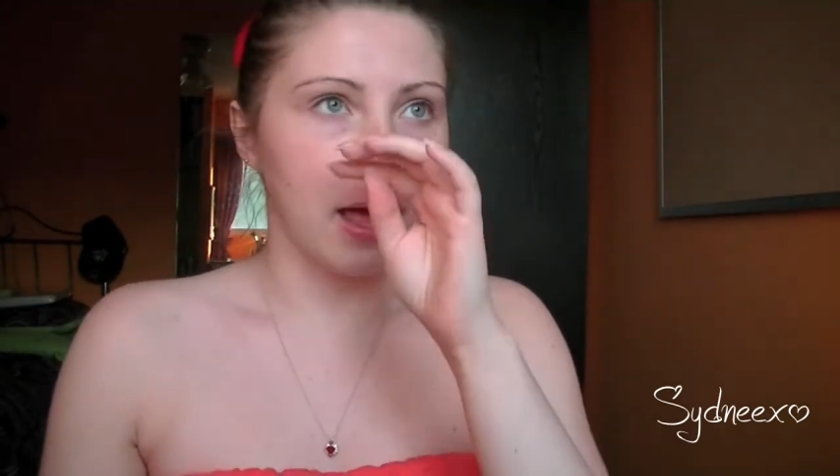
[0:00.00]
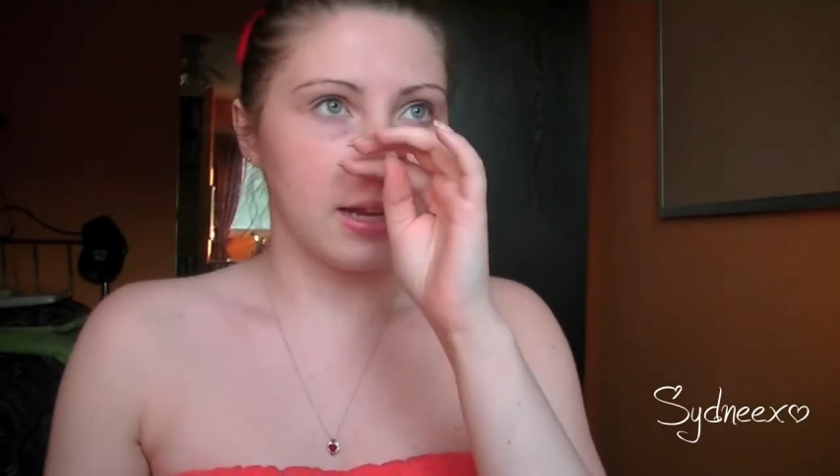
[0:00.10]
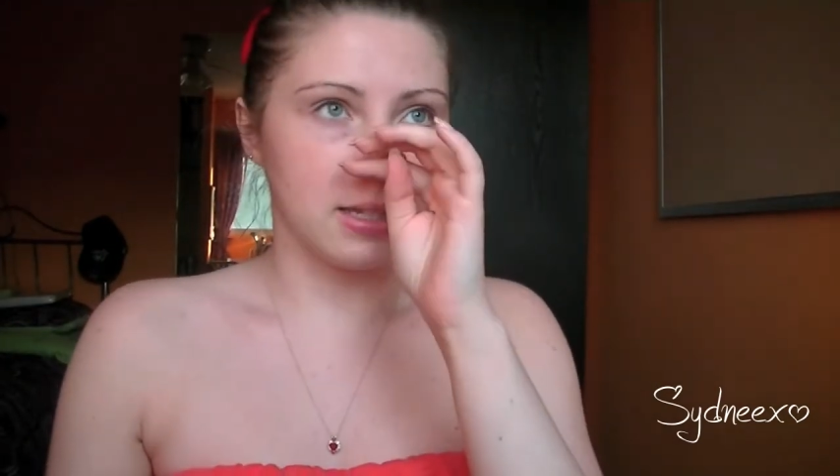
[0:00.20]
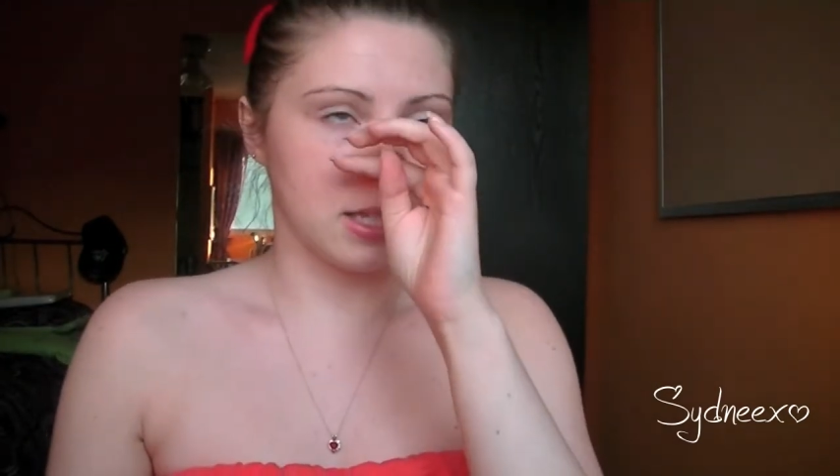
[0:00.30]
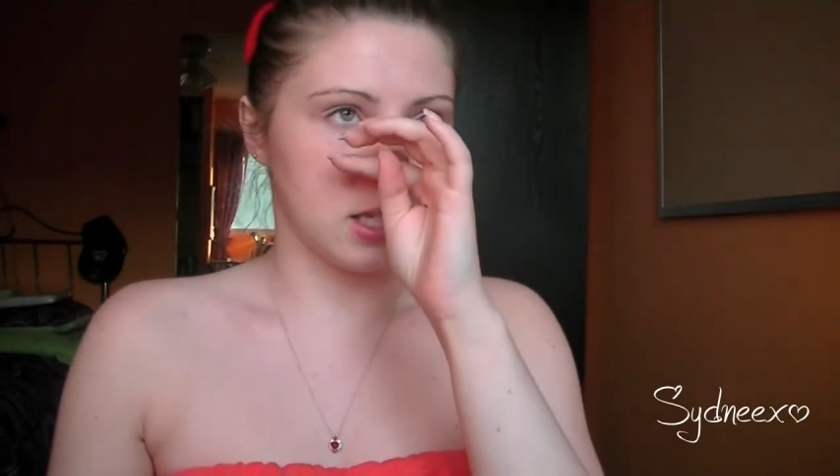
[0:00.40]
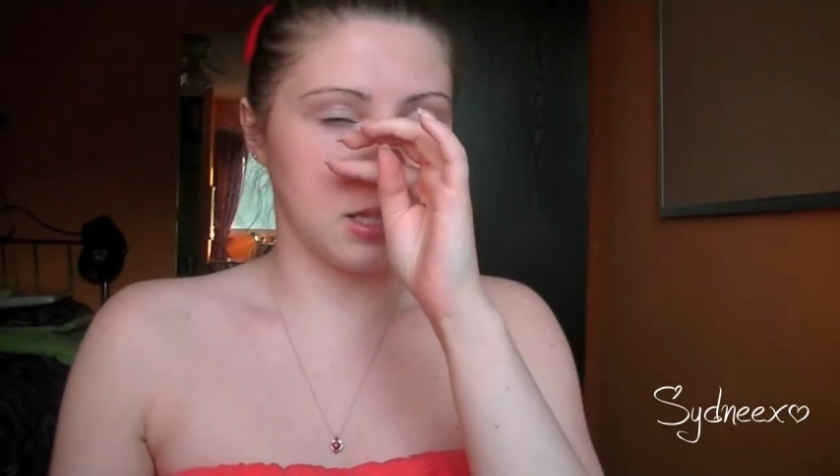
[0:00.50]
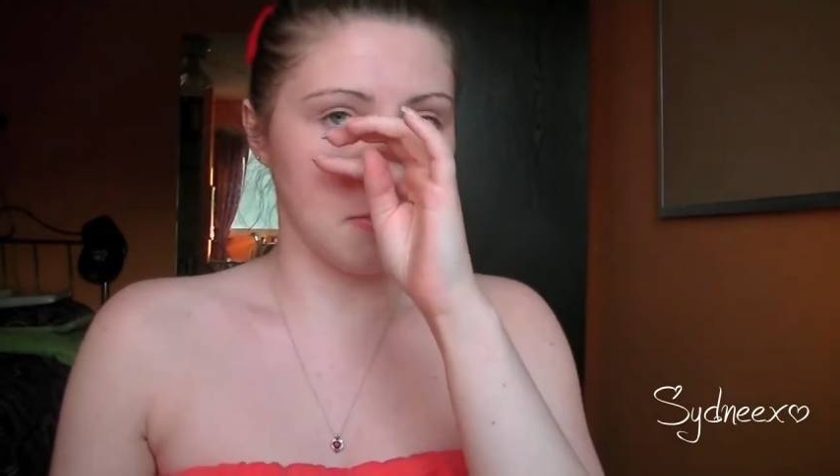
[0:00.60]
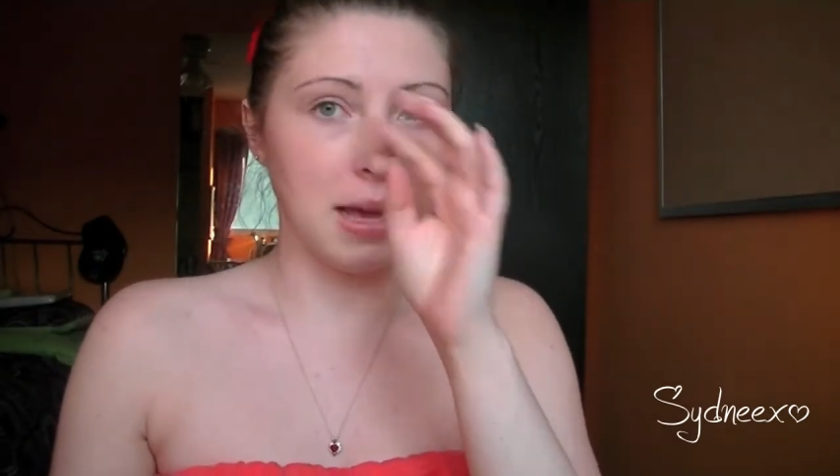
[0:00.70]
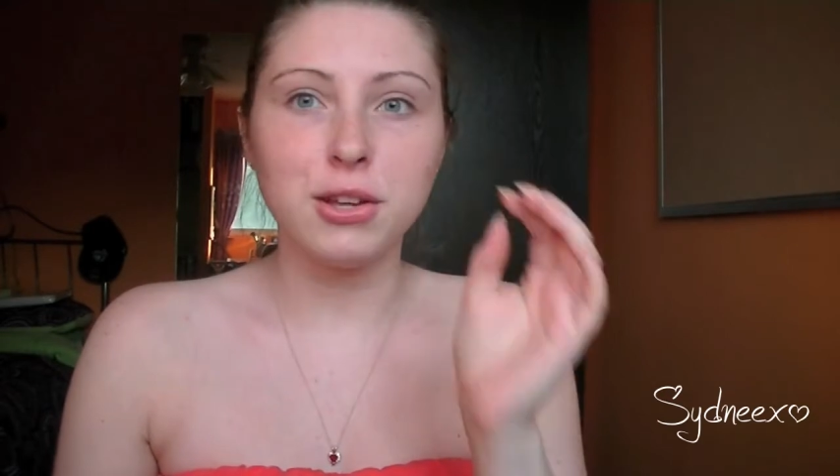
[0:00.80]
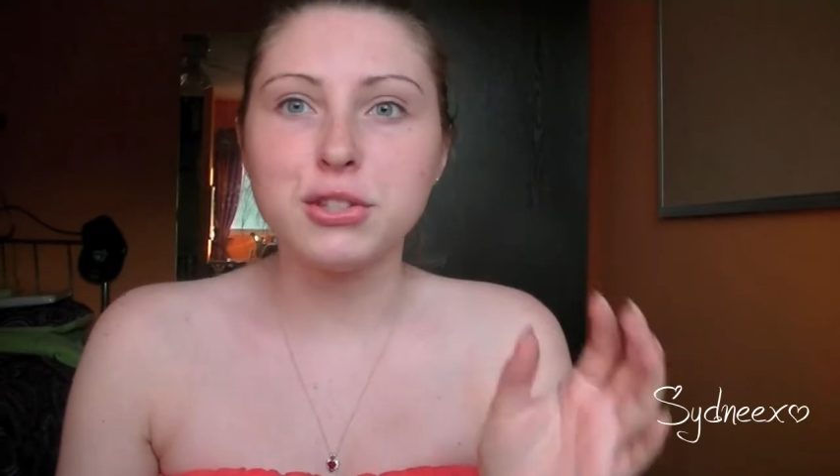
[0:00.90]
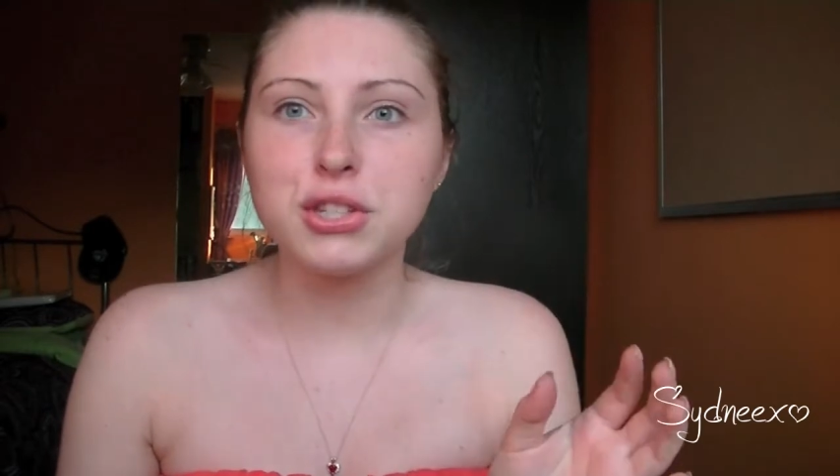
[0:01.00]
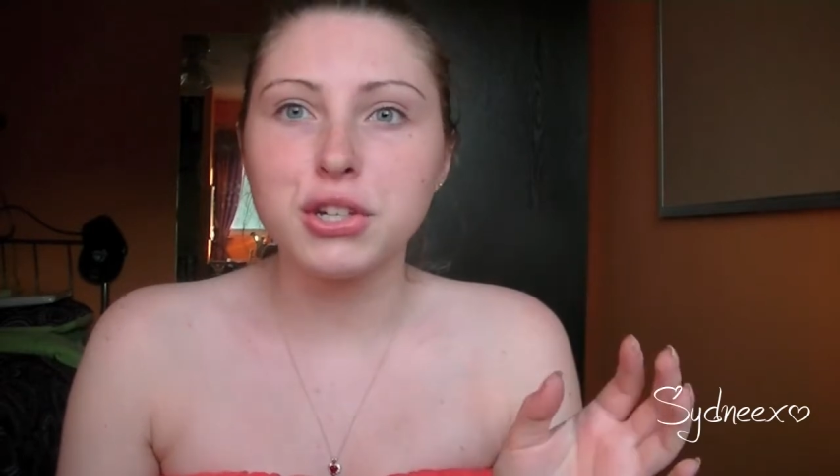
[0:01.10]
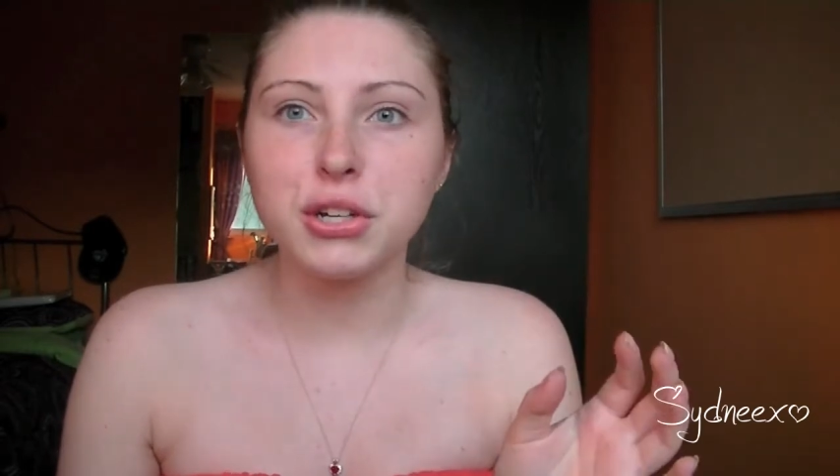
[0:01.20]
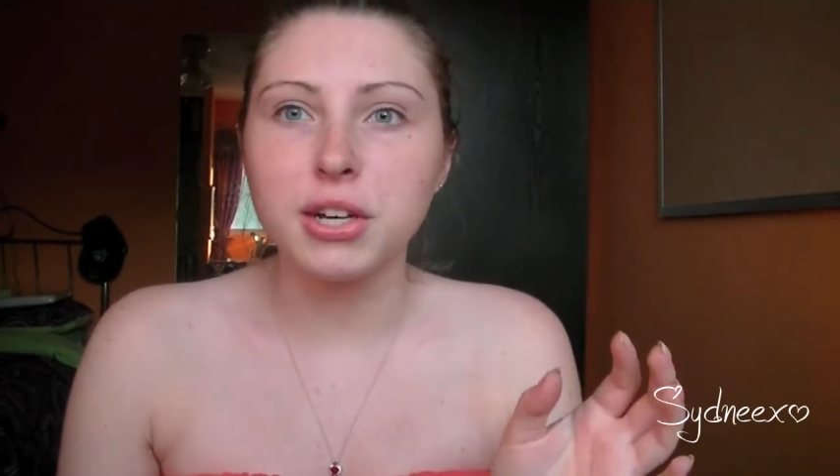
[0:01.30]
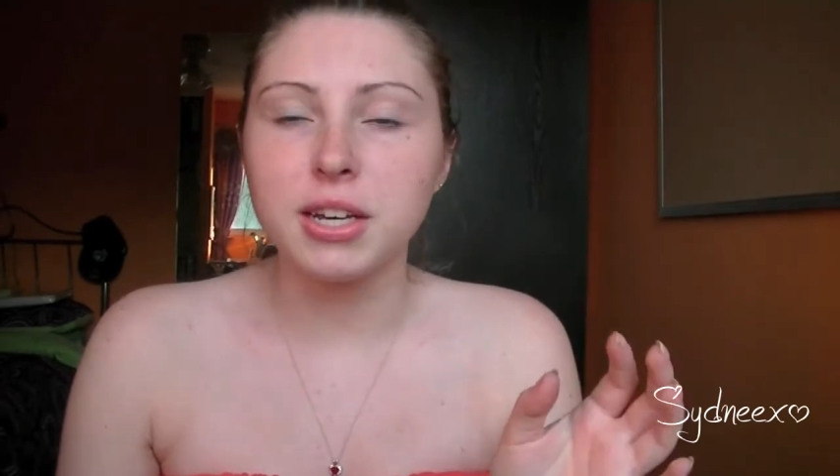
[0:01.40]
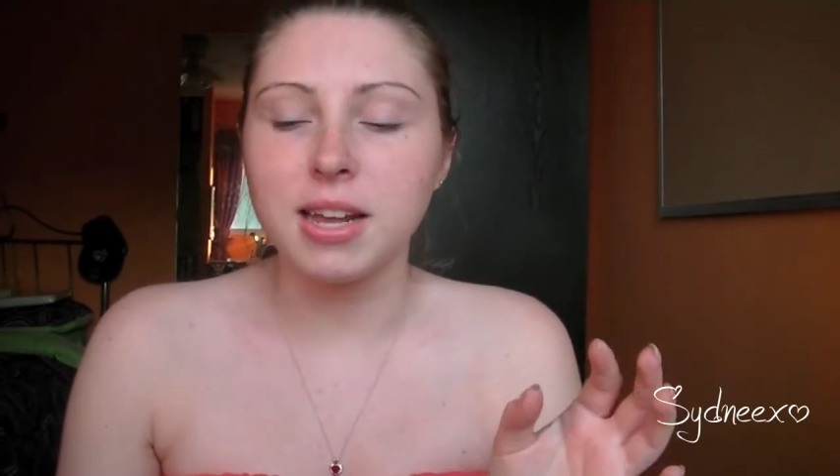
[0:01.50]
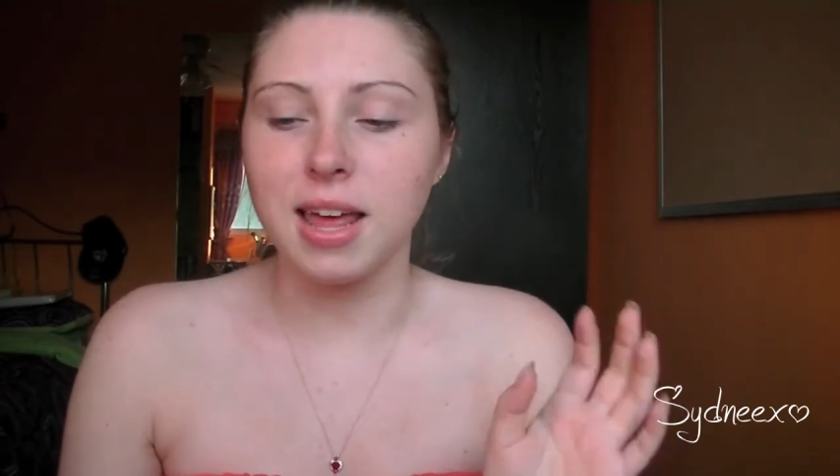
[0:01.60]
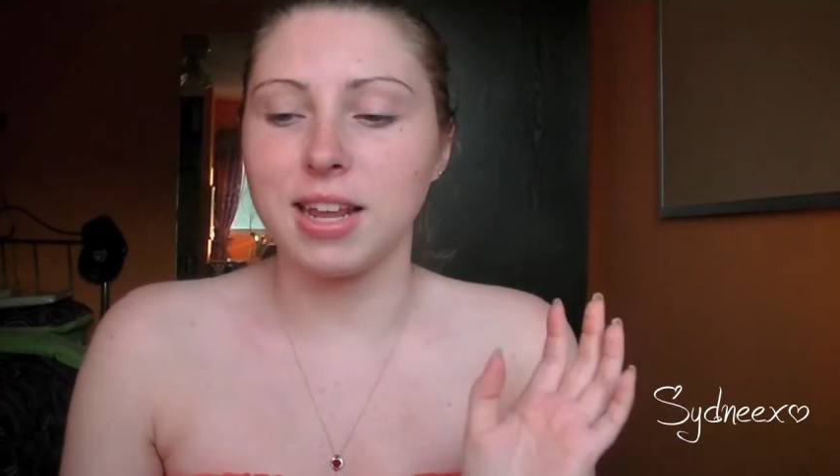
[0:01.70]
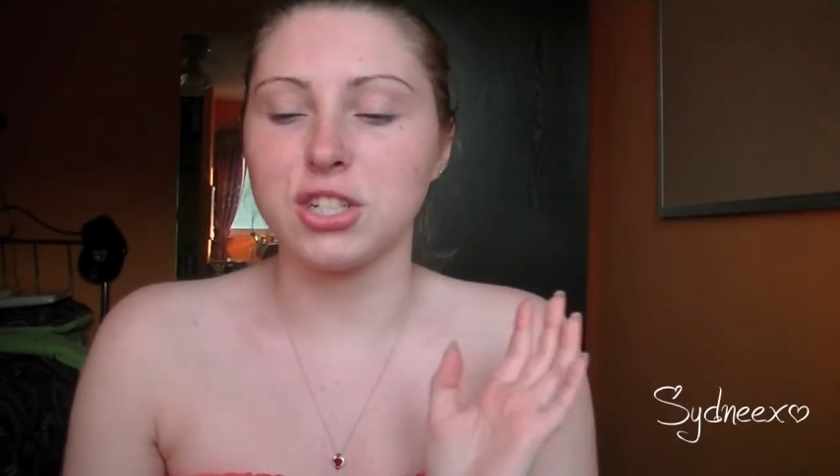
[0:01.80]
and it smells good and